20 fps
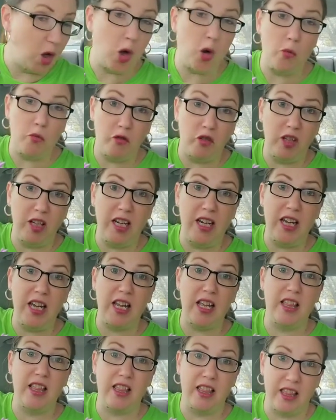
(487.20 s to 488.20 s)
hopefully
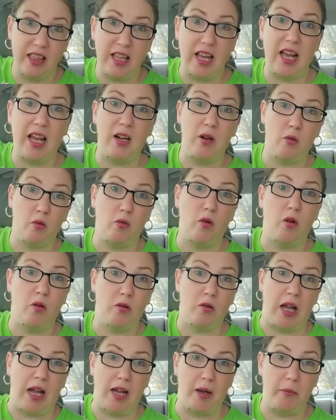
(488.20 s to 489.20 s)
that
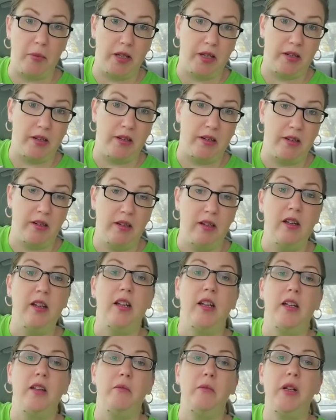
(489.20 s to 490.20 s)
won't happen.
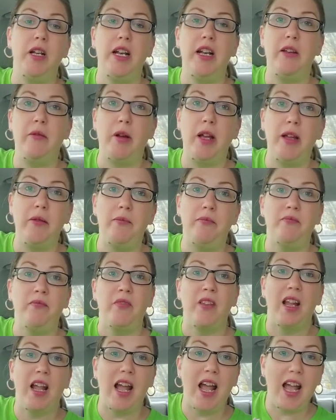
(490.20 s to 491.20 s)
But anyway,
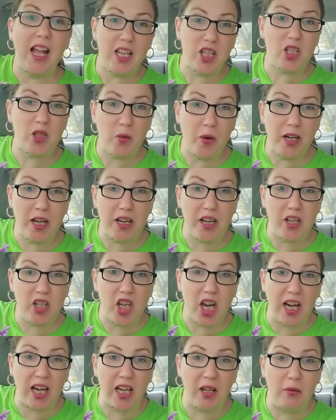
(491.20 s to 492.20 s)
I just wanted to
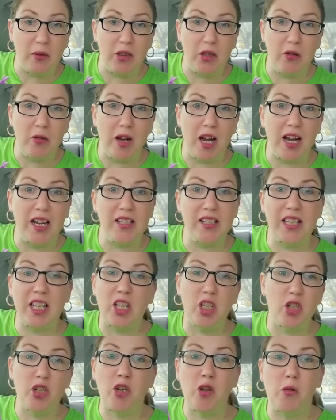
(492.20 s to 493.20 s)
check in with you guys,
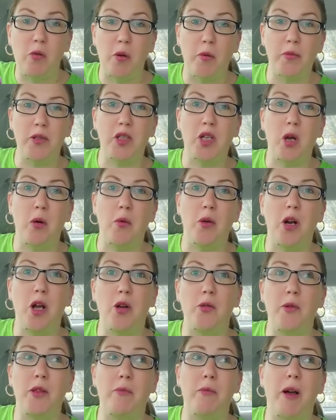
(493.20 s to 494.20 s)
let you know what was going
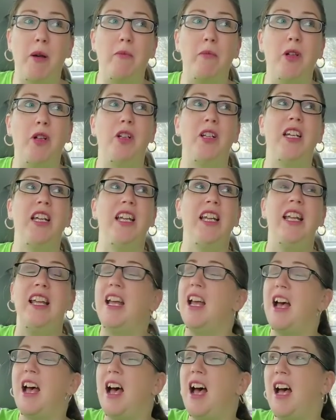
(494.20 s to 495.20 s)
on with Bumble.
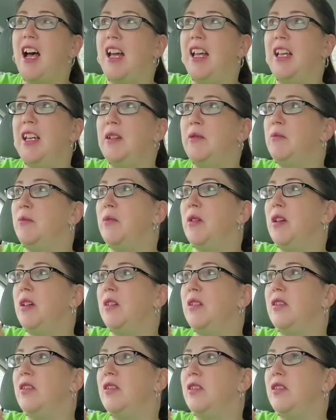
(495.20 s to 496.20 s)
I am
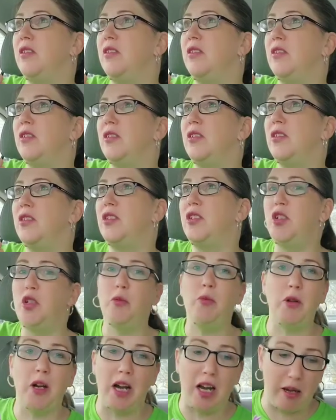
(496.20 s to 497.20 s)

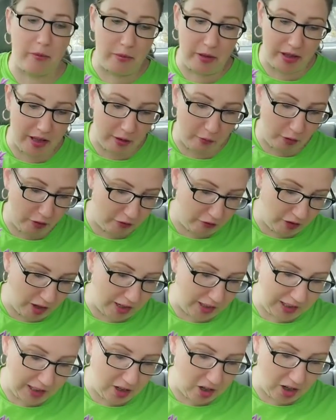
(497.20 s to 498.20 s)
super happy that we
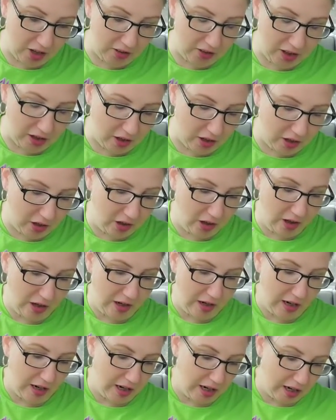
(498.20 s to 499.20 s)
finally got there.
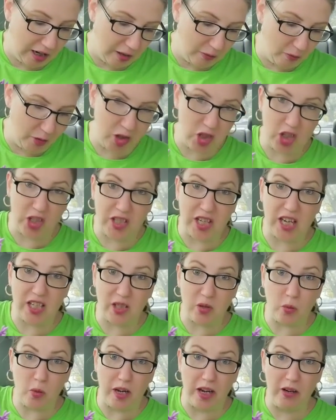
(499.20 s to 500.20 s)
We just
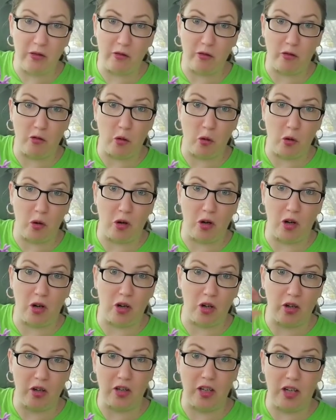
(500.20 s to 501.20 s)
had to wait
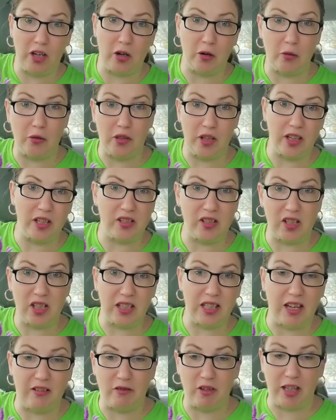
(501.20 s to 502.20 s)
for, you know, things to
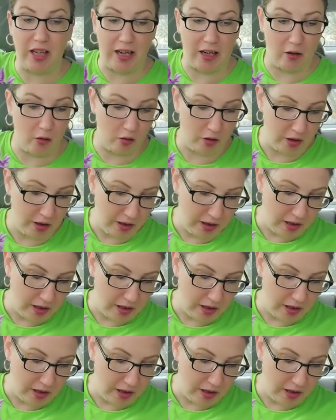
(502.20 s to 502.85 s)
level out.